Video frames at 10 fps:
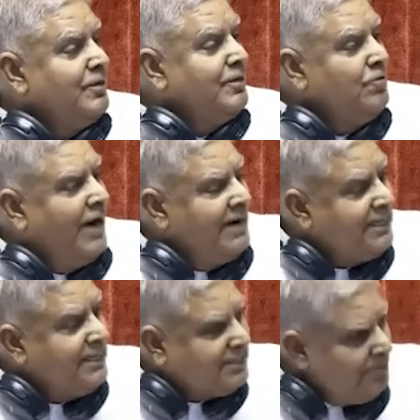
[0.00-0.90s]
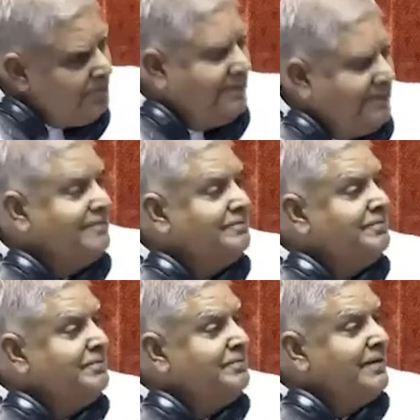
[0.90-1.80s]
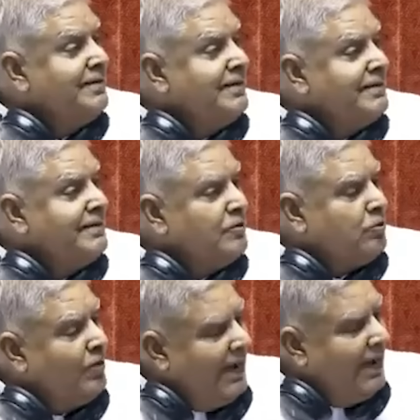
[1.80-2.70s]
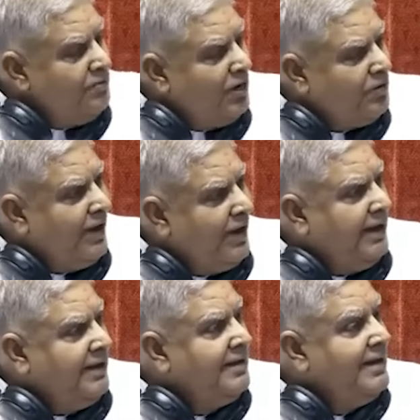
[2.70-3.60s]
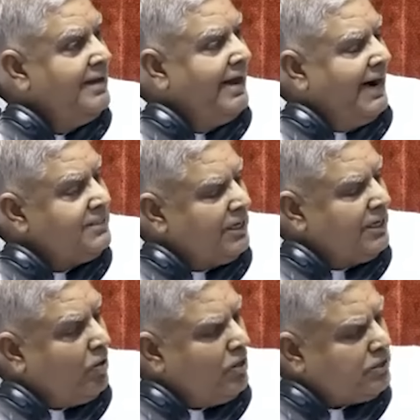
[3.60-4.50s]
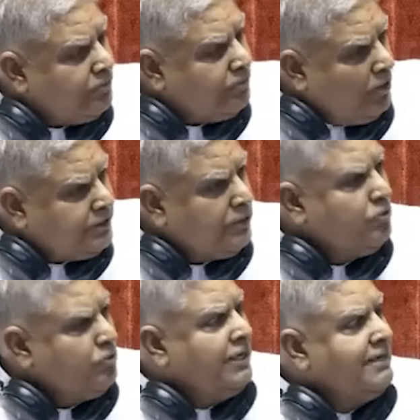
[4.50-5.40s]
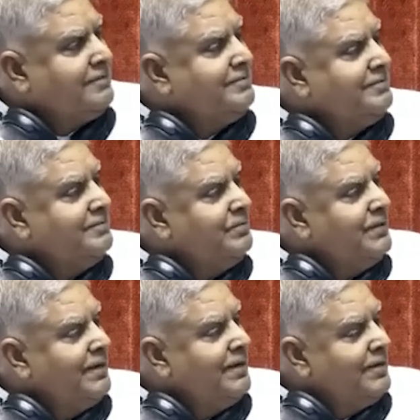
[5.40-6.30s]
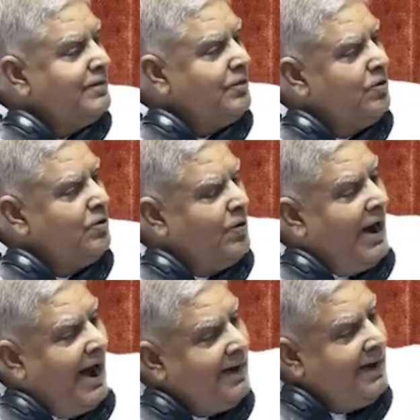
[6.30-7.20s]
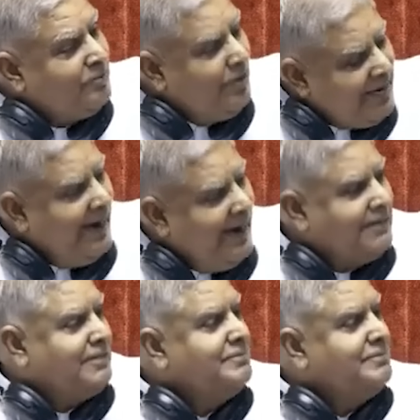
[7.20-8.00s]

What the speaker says: You are determined to have your way at the cost of constitution. You are doing it.